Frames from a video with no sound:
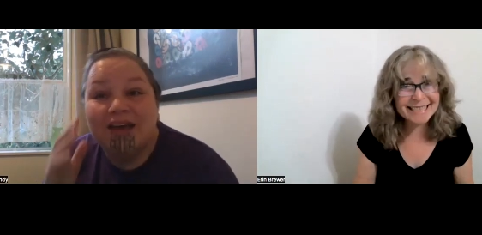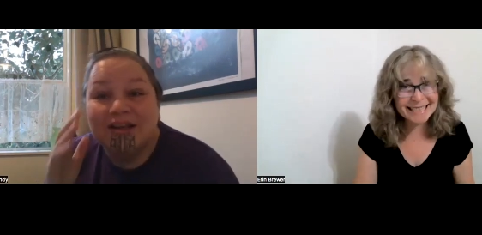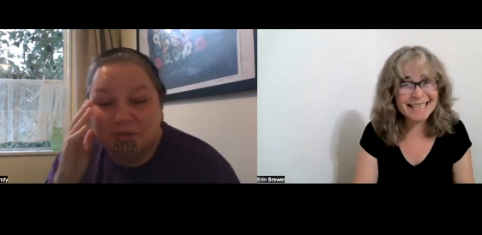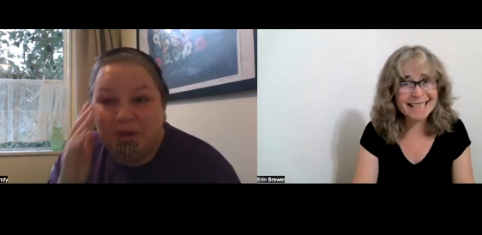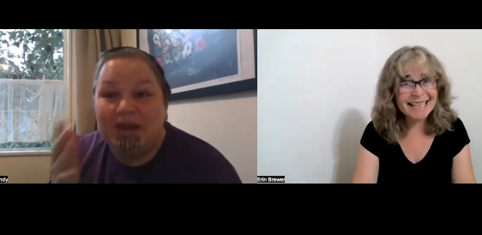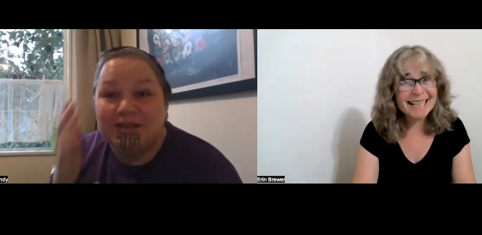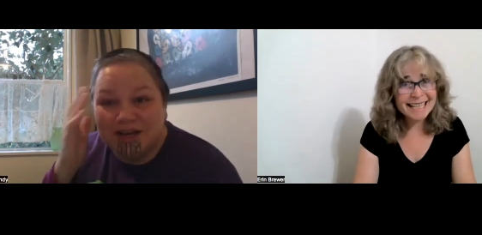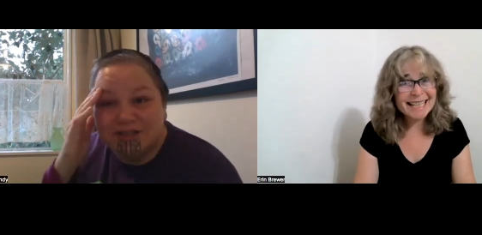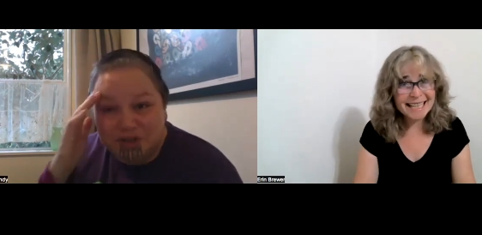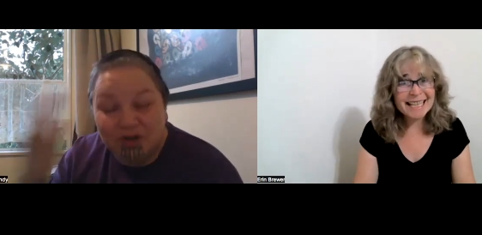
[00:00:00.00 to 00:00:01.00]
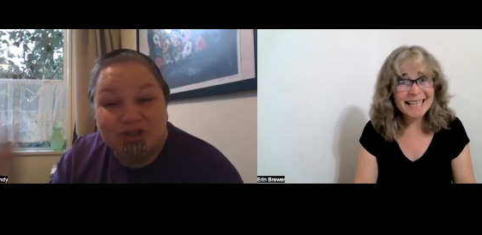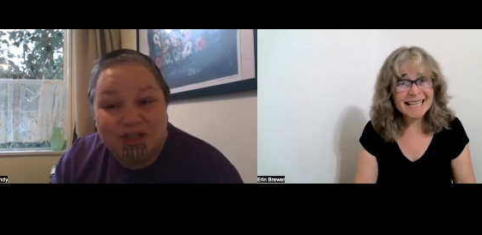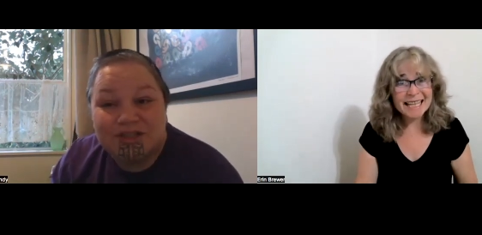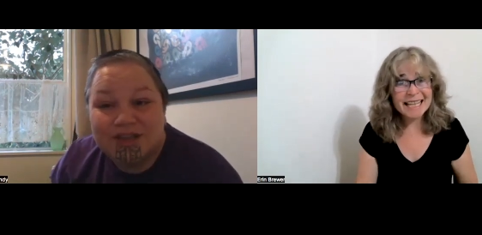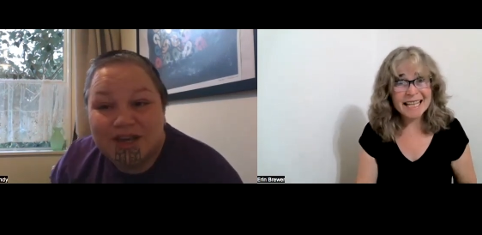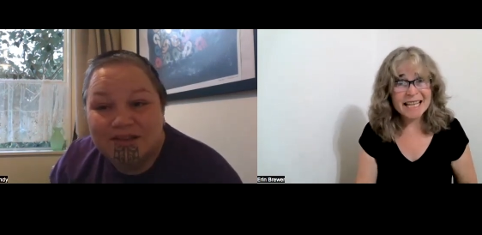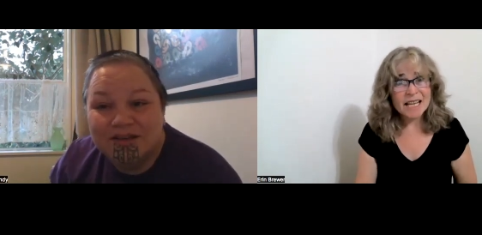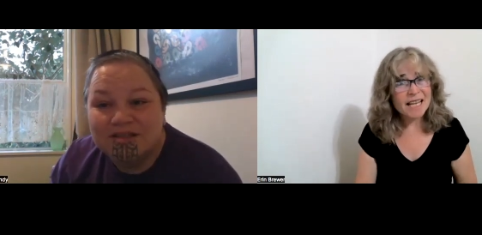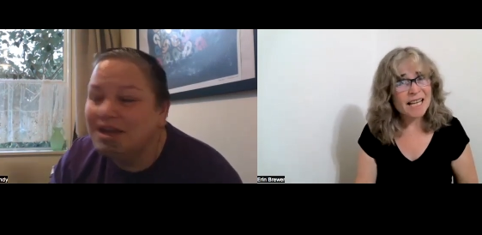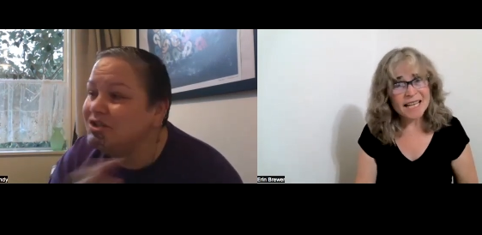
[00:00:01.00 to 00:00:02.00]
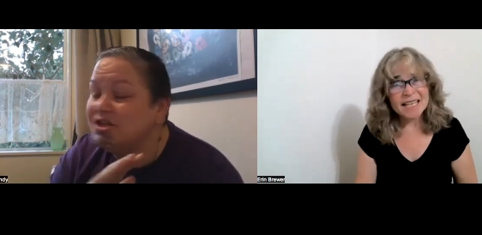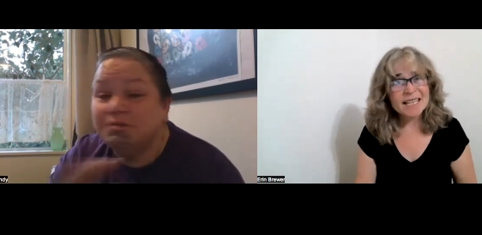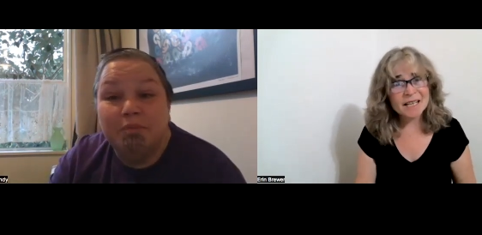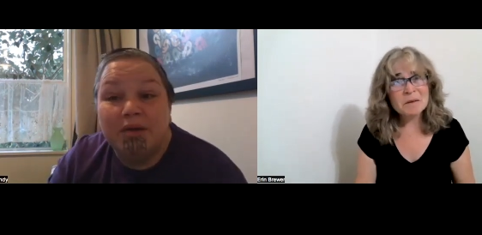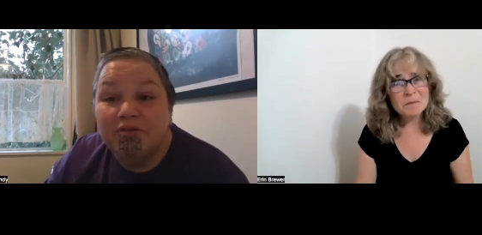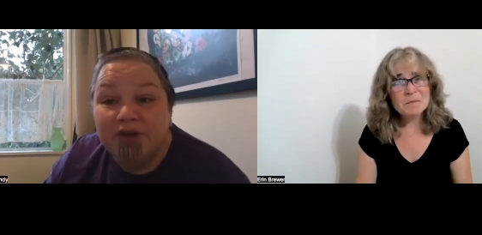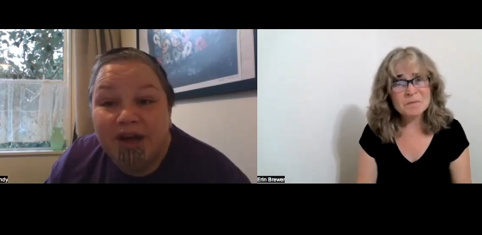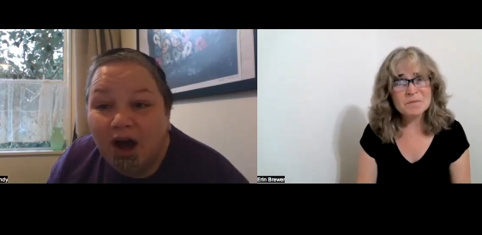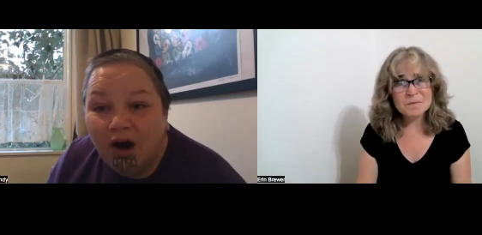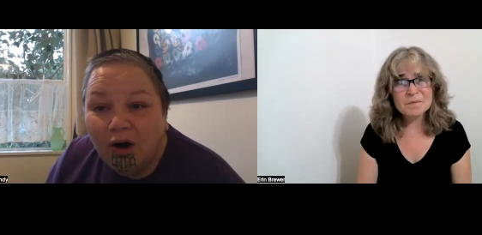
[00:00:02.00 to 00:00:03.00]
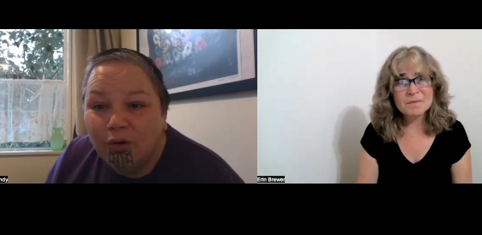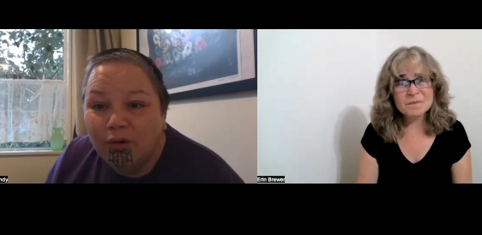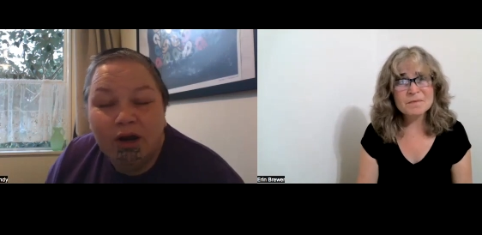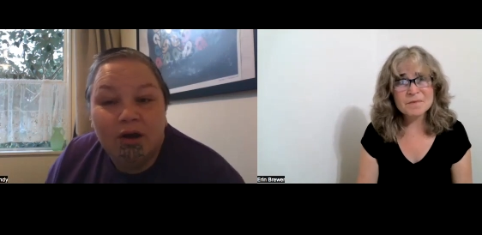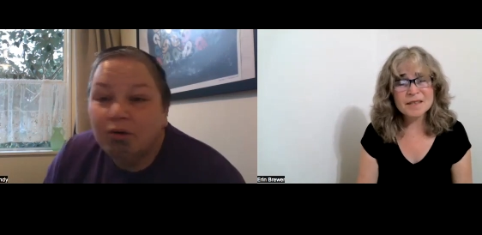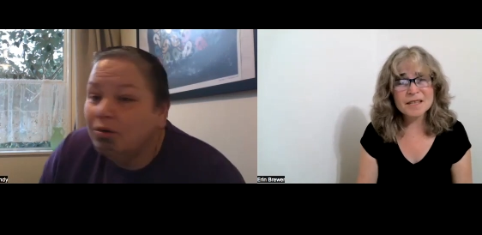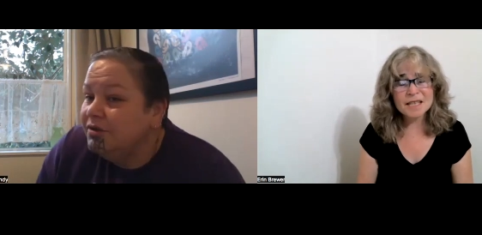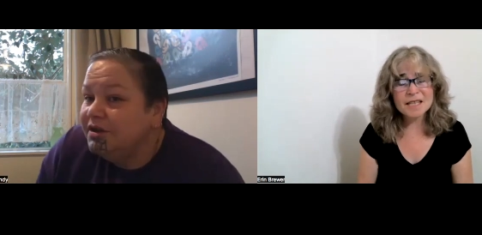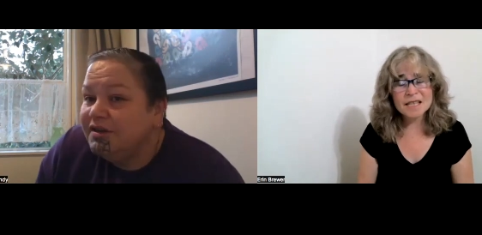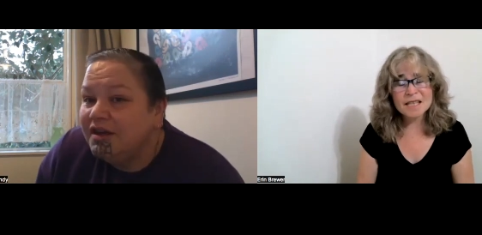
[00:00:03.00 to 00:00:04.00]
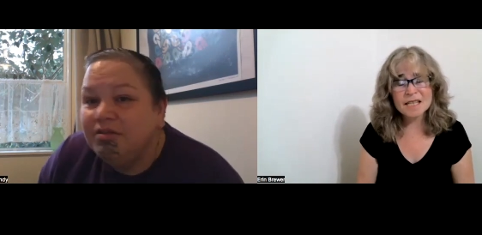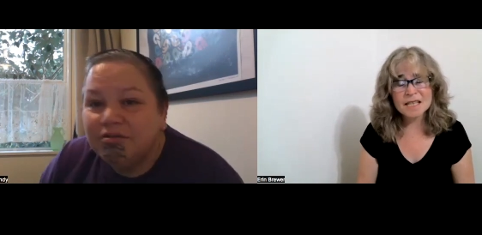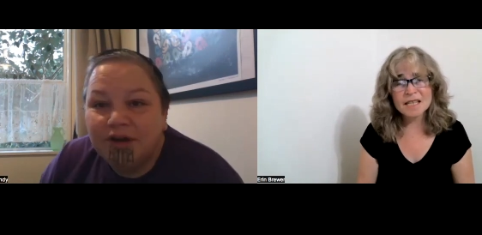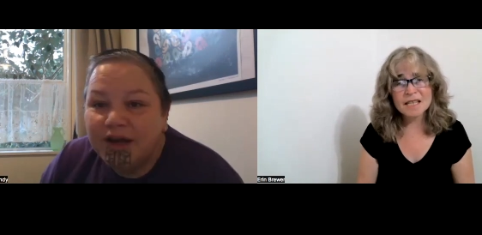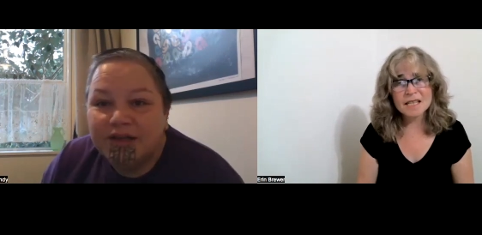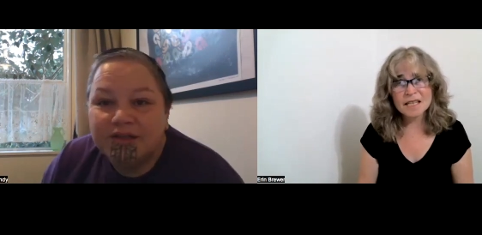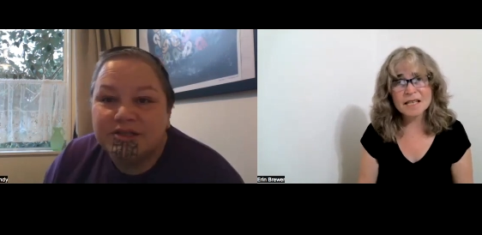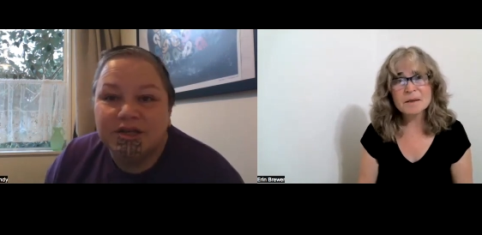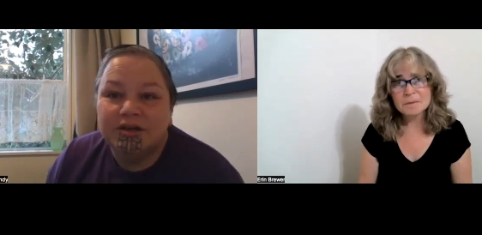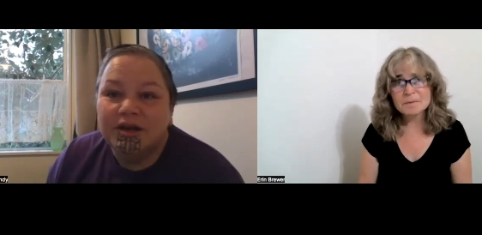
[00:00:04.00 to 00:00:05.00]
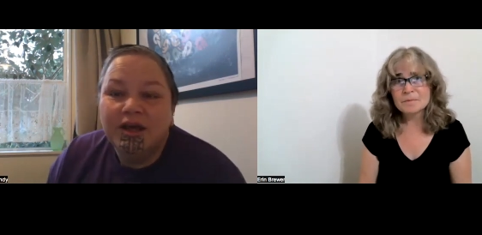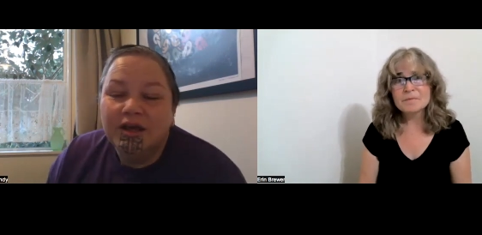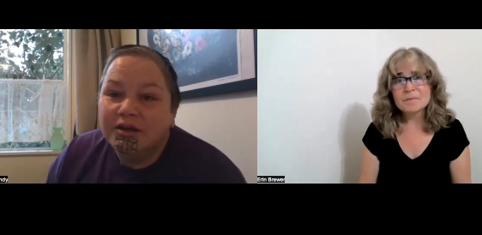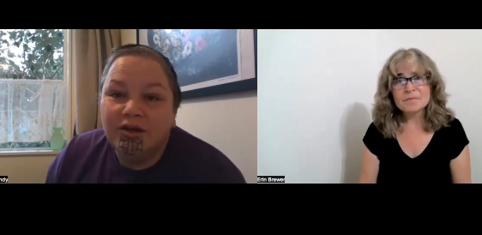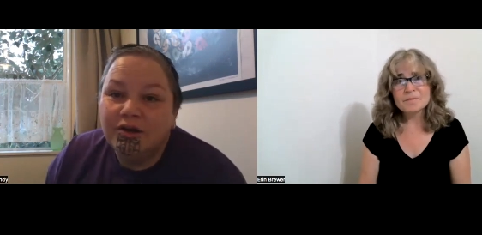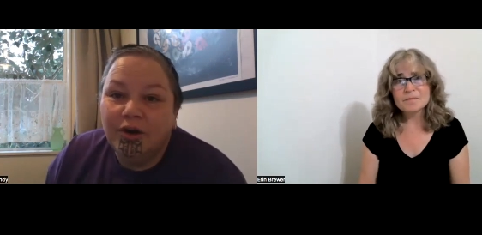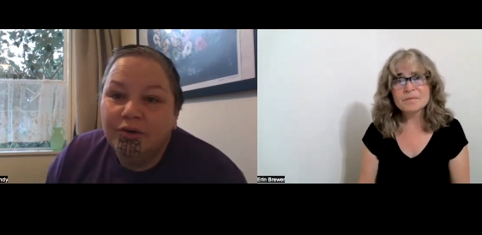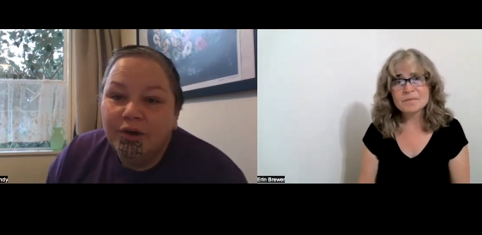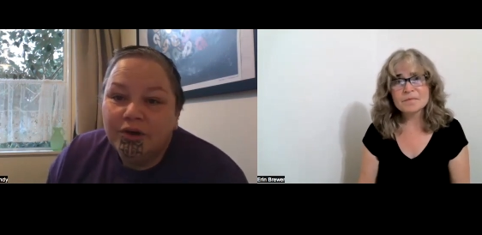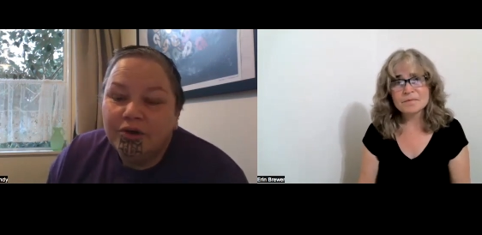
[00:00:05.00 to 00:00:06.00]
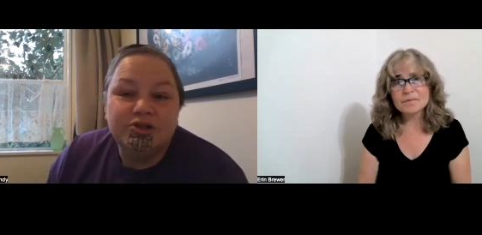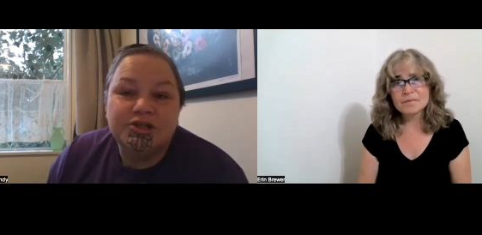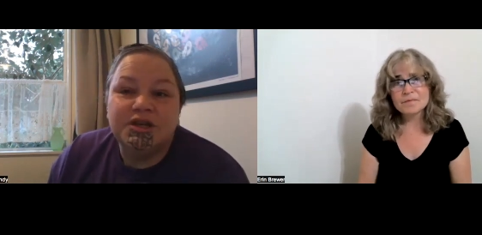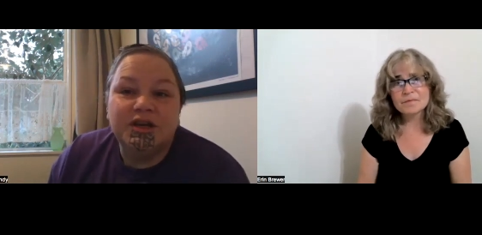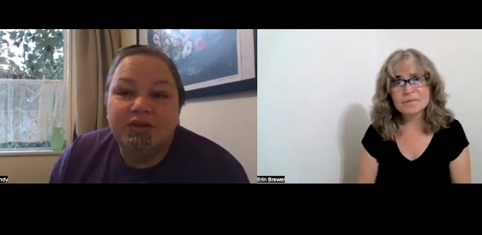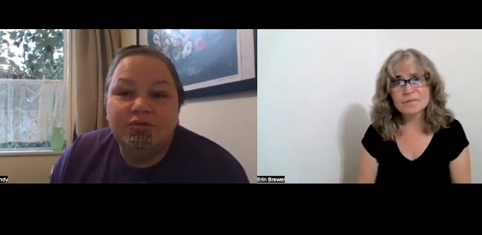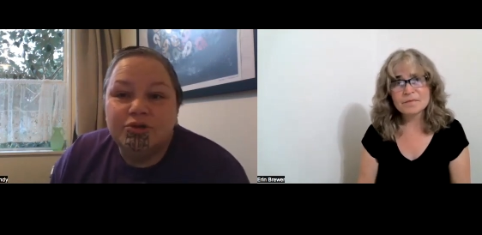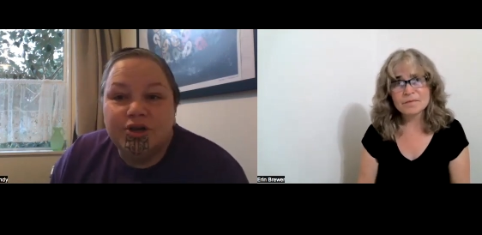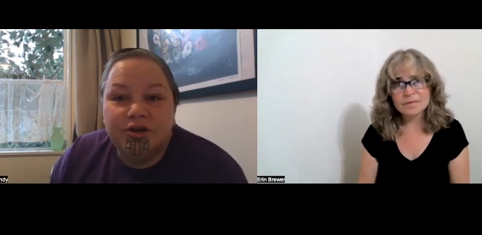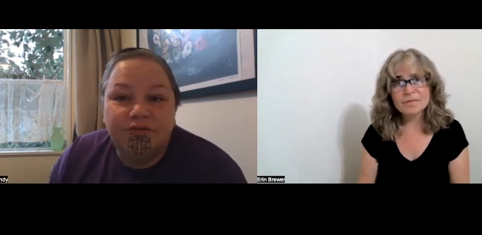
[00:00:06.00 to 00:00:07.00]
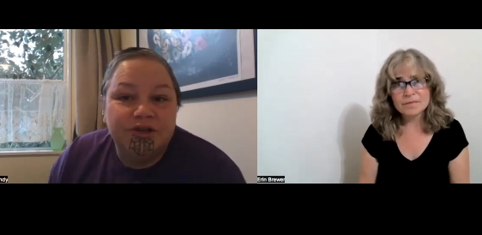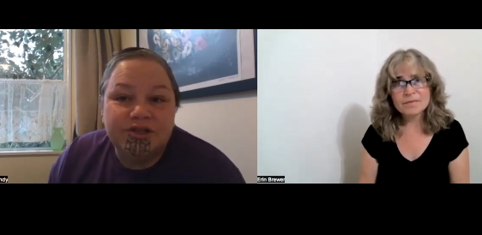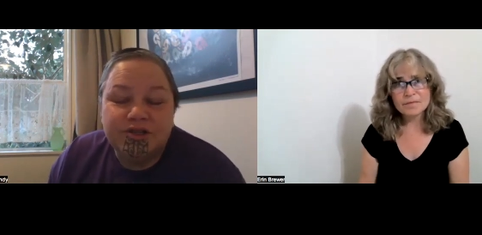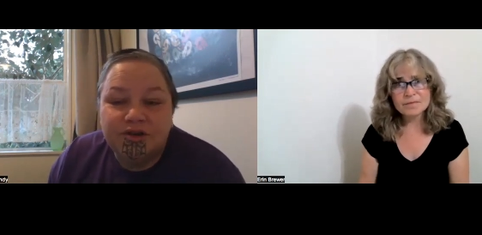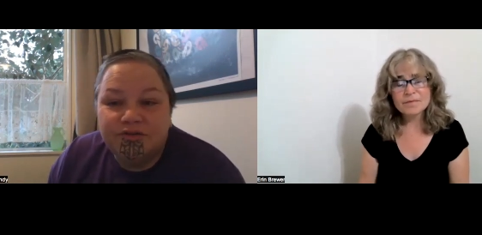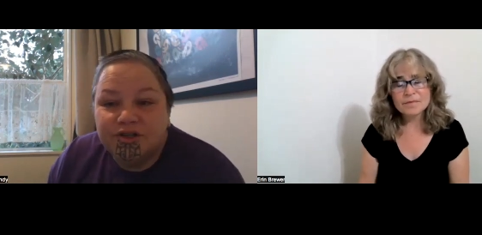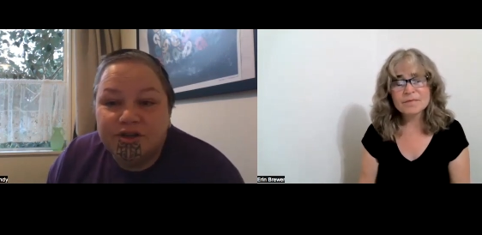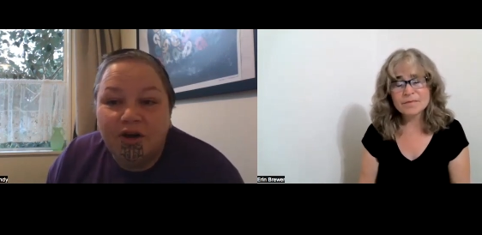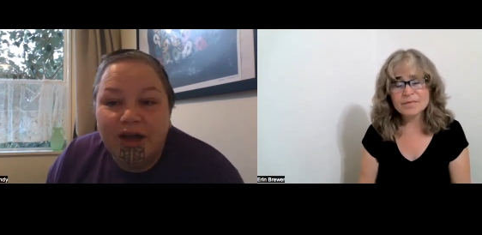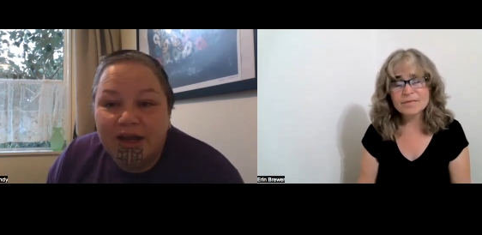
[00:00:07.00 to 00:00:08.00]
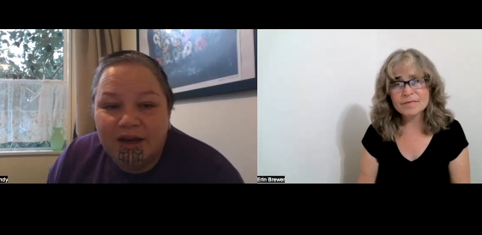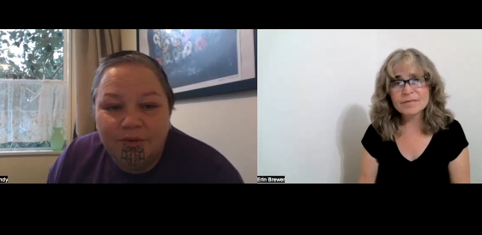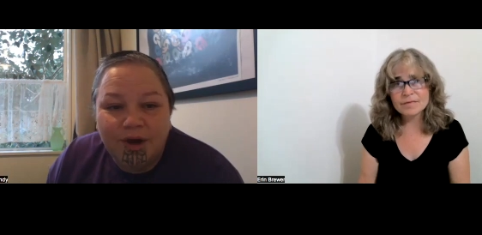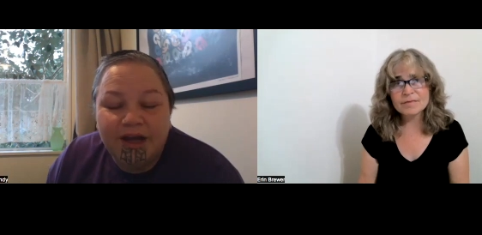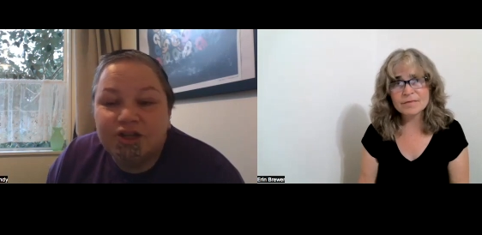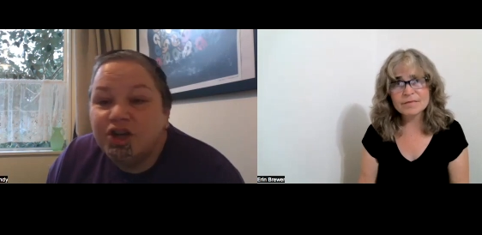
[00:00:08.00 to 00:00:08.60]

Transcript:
Speaker 1: expect us not to see this and just memory hold all the death threats and you know you're just an evil TERF, you deserve to die anyway.